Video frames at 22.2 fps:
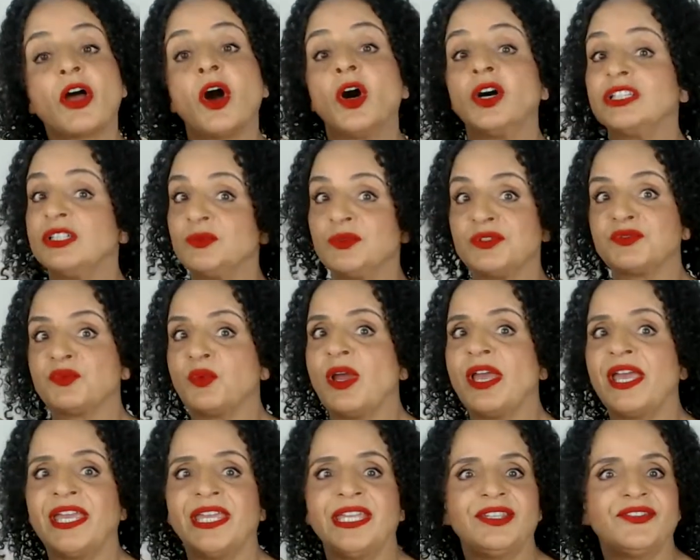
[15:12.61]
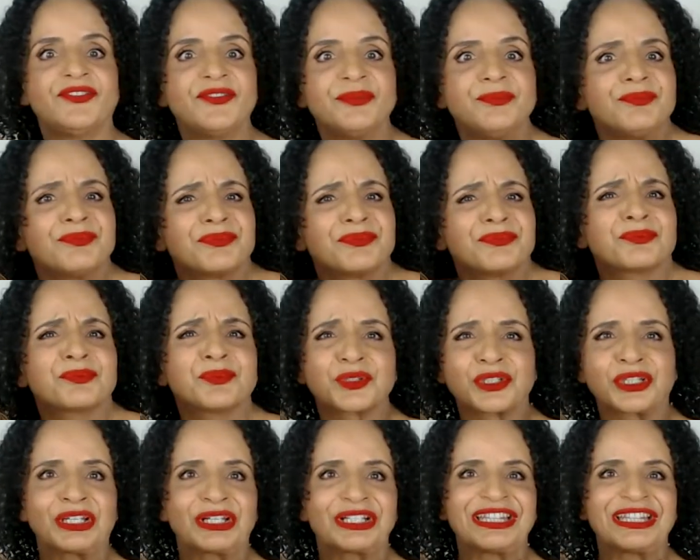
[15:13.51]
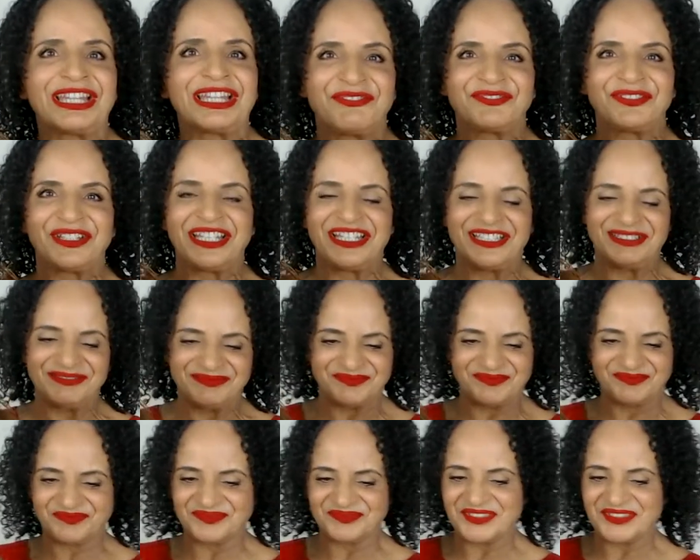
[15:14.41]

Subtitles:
a Hollywood wave, would look lovely.